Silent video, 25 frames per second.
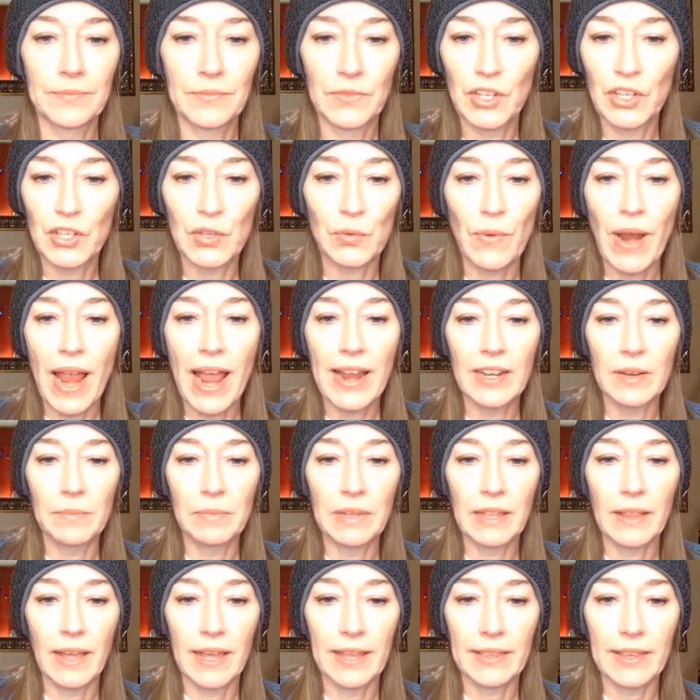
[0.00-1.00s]
Just
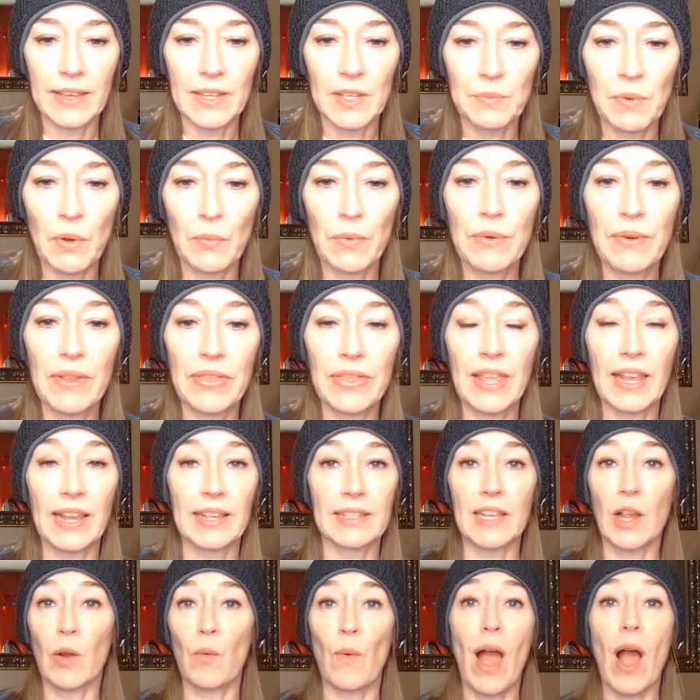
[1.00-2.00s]
randomly like this, but we would think
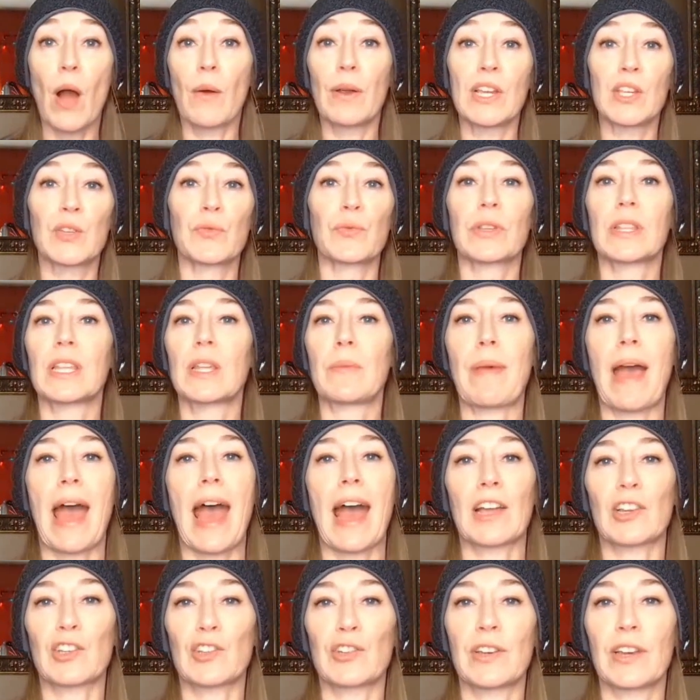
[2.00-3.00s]
it's like, wow, he's really
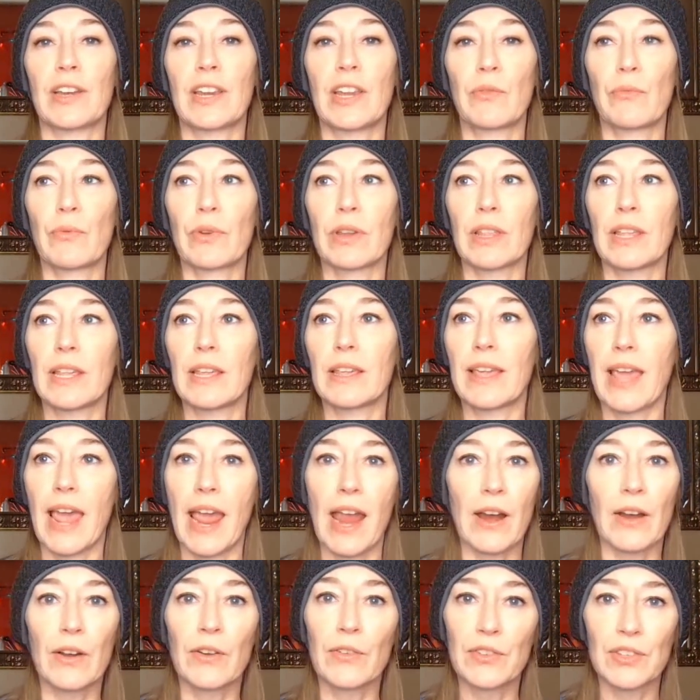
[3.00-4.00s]
passionate. He really
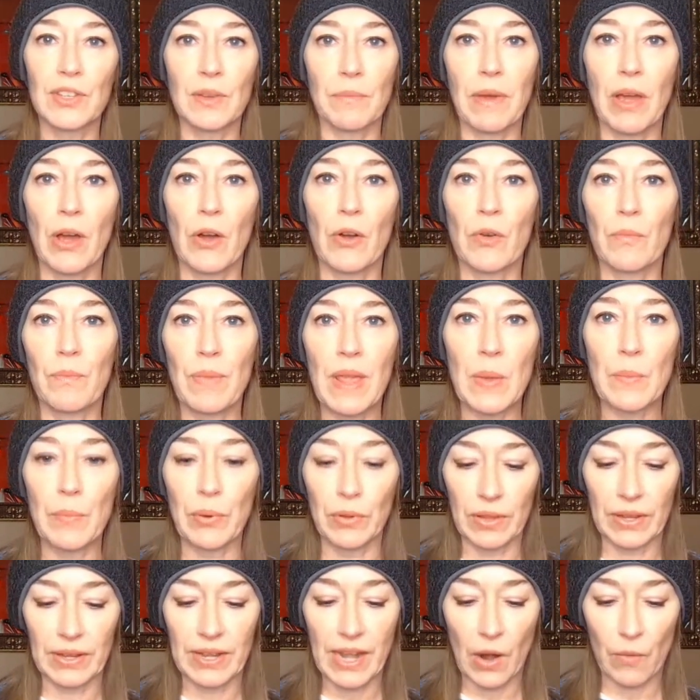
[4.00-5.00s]
cares about
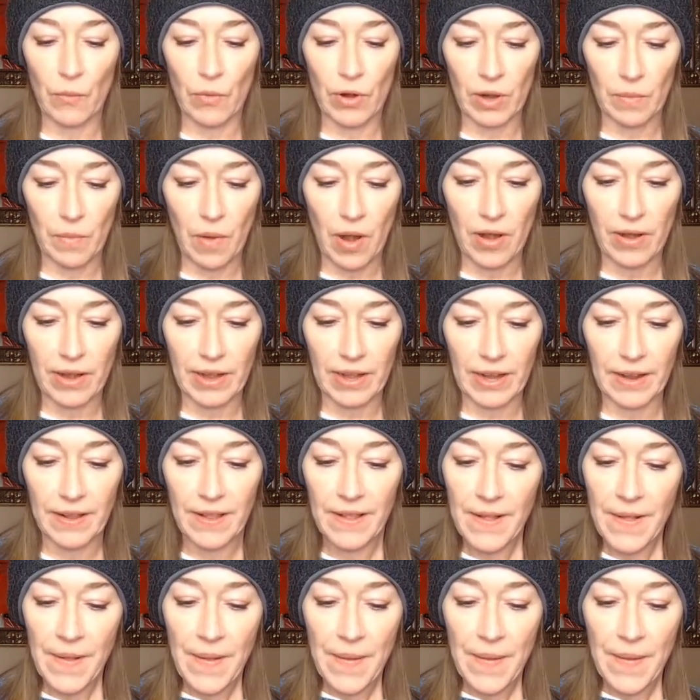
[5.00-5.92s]
people in network marketing.